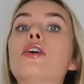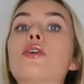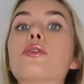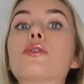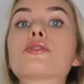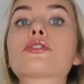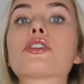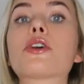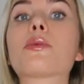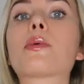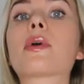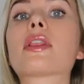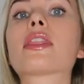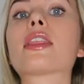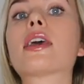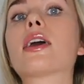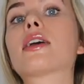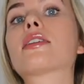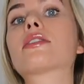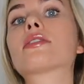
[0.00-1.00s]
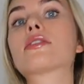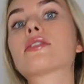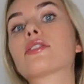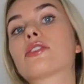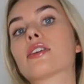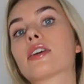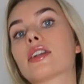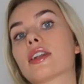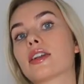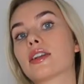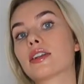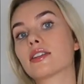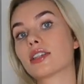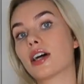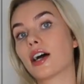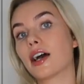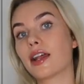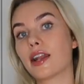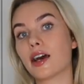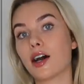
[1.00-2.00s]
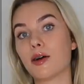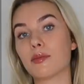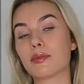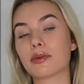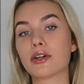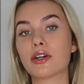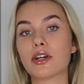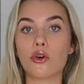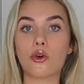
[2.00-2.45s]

Also with this, you can tie it up,